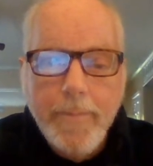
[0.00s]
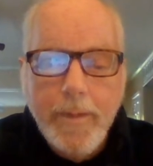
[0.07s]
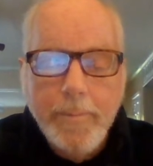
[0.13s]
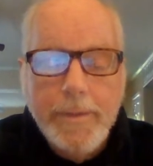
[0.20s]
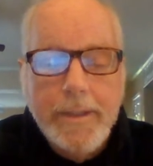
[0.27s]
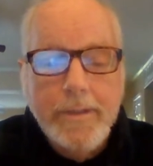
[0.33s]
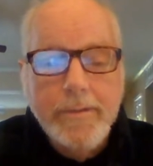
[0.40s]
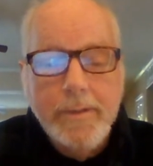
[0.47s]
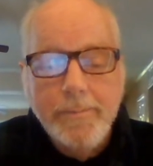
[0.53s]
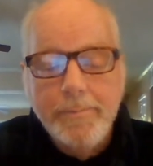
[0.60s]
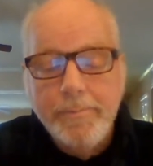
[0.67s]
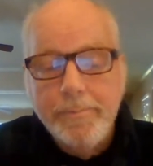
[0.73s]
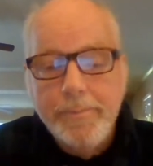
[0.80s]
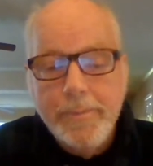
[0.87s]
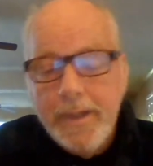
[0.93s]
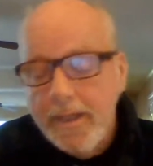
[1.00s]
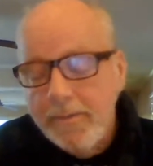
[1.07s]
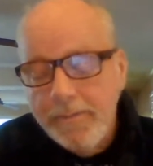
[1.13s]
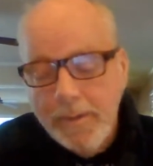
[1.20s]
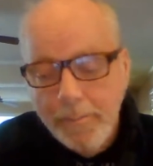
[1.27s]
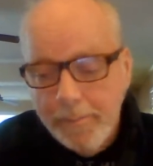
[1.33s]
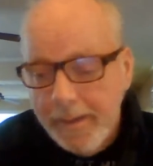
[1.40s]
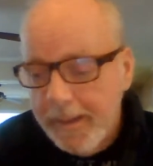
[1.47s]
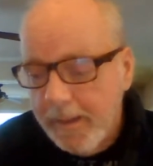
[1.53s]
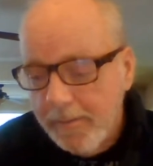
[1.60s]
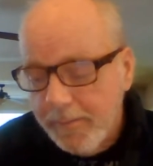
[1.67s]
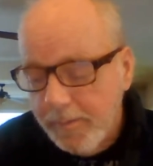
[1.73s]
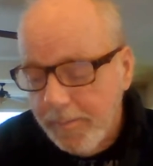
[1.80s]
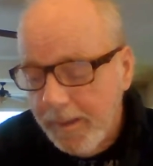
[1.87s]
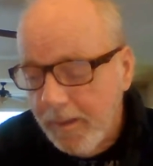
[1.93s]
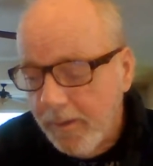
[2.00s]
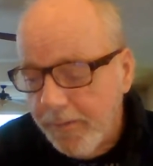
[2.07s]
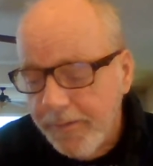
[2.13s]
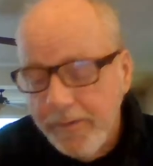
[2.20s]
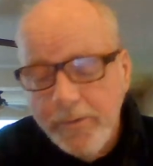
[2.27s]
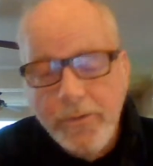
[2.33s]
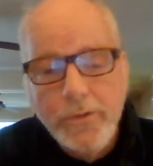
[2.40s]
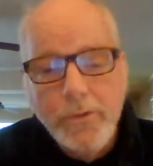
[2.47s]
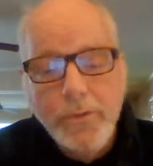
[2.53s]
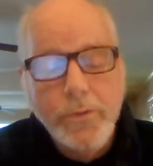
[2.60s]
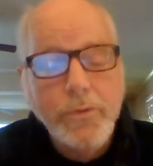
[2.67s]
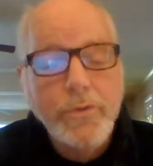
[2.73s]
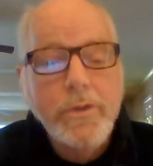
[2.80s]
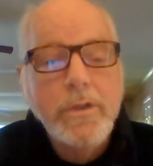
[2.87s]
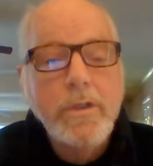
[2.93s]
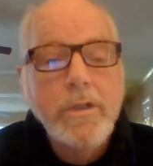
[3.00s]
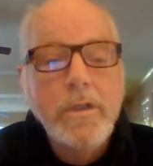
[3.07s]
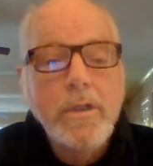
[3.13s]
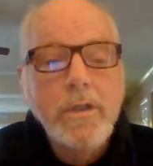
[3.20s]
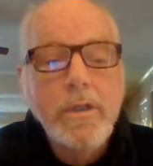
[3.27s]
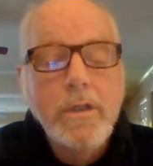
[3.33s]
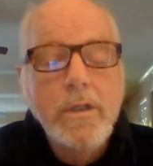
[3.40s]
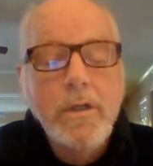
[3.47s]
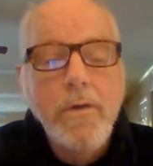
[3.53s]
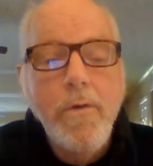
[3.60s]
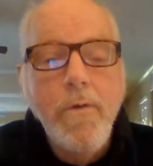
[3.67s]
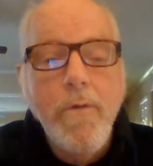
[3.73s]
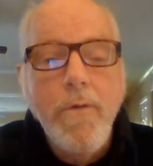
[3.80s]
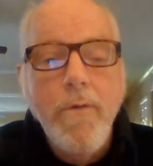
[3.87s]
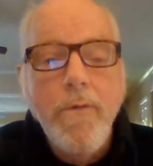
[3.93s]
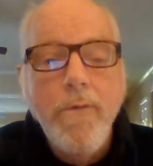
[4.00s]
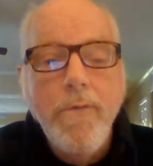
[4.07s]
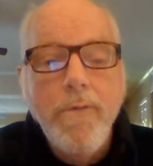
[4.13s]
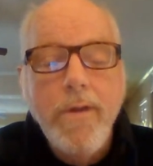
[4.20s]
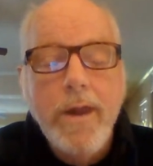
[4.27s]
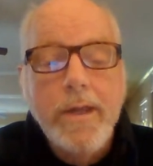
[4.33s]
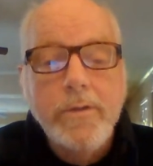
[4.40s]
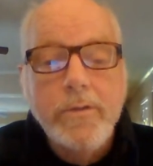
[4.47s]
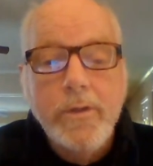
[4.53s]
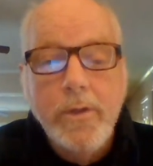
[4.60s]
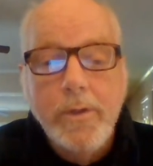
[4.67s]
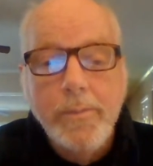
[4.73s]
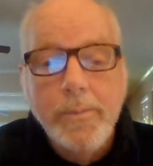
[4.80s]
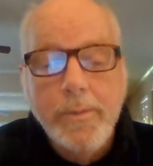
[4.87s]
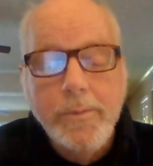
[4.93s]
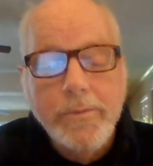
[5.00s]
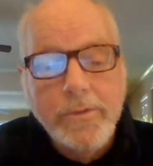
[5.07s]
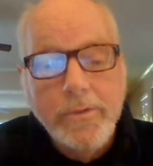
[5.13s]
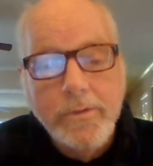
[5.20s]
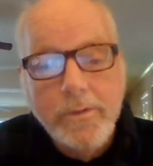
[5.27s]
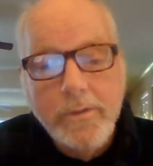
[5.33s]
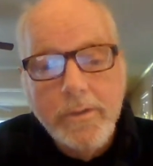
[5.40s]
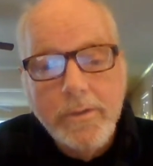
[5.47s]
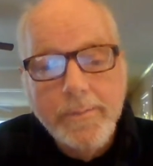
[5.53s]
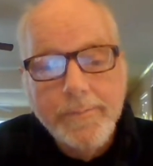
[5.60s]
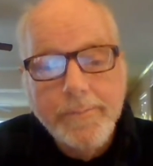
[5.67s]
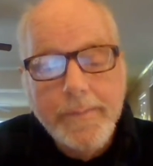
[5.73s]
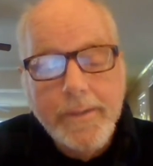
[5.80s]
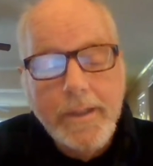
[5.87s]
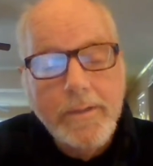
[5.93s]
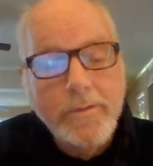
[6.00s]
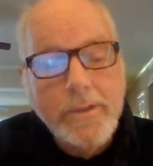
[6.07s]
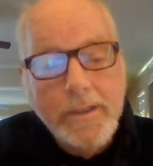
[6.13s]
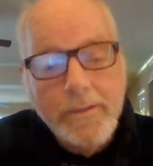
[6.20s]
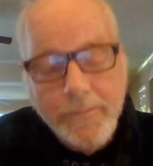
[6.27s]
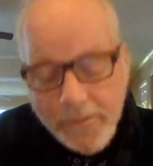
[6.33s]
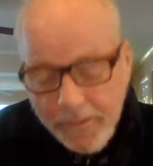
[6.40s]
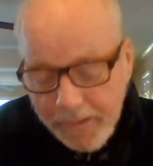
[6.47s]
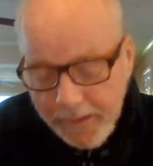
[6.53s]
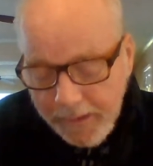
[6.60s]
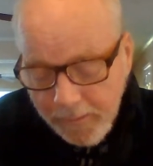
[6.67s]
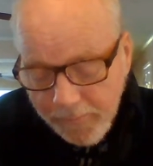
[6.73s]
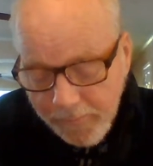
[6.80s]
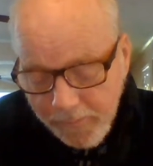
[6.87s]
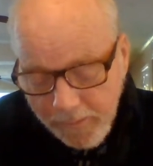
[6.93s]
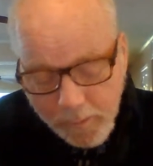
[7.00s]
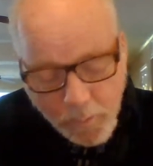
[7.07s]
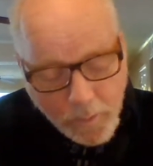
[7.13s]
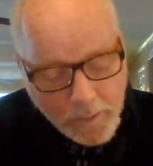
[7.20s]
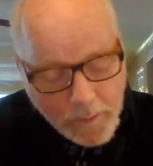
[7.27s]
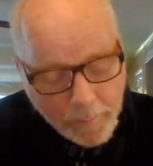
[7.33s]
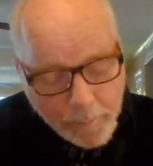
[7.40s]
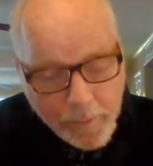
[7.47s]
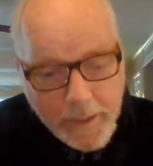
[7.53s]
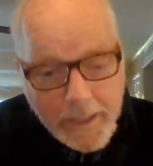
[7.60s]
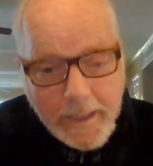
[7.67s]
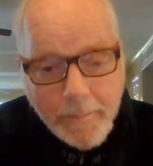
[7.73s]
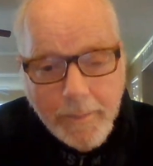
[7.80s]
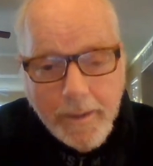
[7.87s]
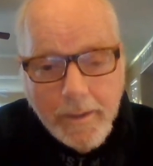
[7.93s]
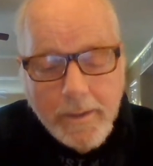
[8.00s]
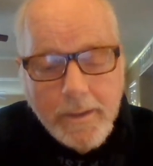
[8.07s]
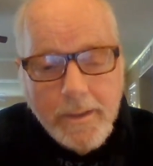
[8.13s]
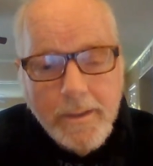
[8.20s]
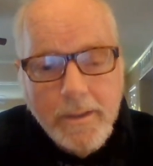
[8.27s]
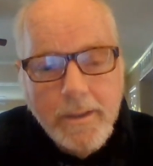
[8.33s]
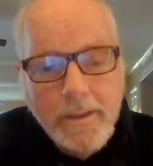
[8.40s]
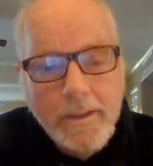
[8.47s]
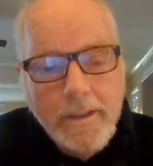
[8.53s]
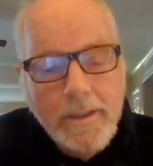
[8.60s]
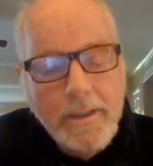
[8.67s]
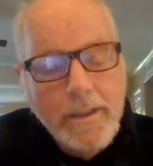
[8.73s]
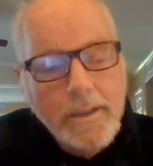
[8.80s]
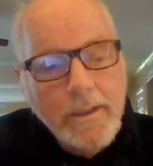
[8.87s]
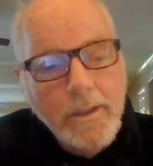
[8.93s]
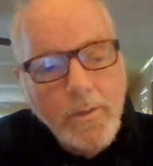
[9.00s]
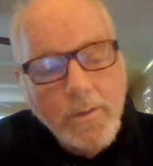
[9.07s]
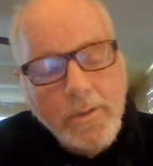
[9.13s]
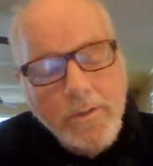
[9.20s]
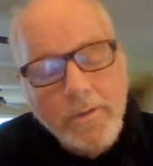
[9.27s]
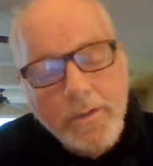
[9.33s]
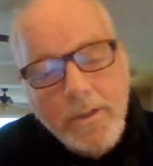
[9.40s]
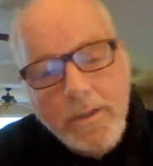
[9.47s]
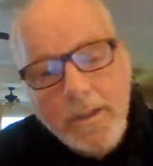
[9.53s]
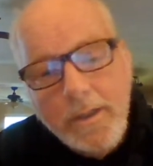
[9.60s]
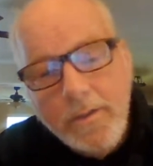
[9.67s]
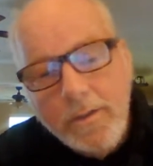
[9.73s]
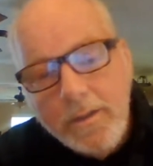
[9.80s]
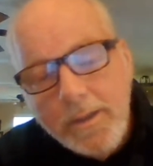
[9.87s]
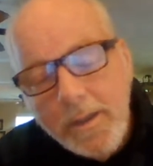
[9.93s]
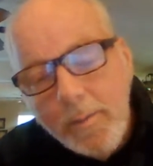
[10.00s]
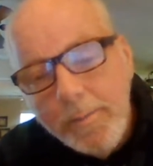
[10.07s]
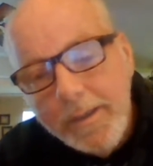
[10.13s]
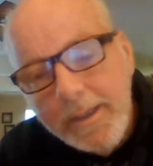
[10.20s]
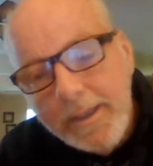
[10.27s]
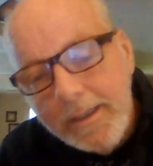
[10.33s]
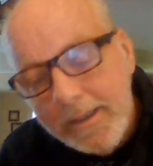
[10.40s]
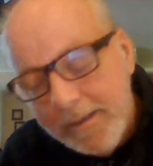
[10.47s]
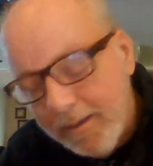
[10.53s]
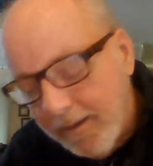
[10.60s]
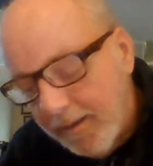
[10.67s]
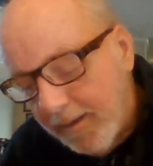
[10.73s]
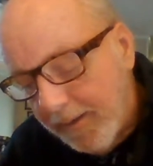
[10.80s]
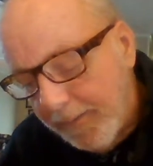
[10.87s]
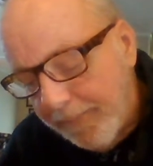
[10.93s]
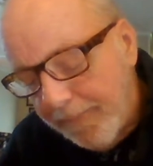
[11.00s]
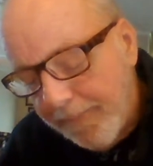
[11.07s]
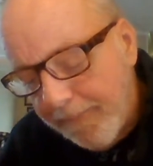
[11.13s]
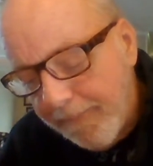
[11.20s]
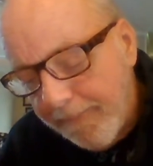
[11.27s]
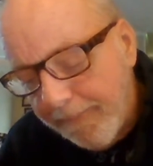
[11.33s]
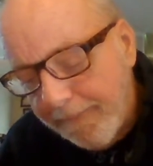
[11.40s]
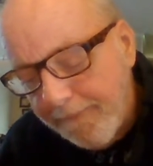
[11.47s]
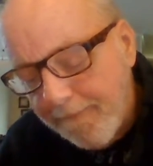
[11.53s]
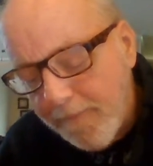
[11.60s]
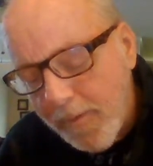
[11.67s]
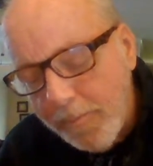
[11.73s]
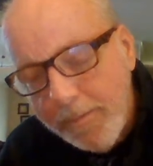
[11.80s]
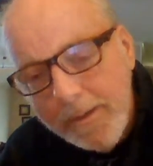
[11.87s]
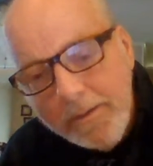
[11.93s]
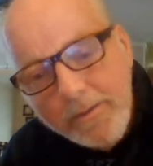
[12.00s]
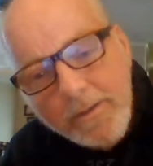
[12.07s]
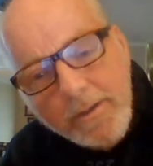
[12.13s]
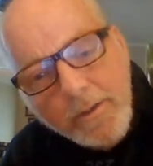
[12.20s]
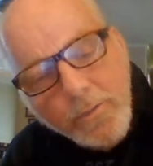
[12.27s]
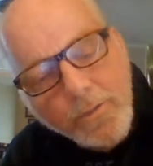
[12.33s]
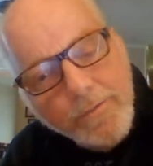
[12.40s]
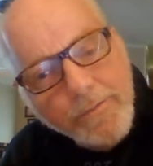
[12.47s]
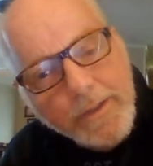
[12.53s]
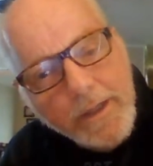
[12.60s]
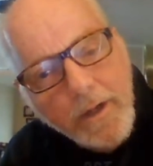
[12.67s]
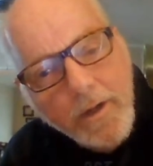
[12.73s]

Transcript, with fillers: Because I'm kind of in the battle of some health issues. And so it was just, instead of turning it over to the Lord and praying about it, you know, it started out a little bit at a time, but it started drifting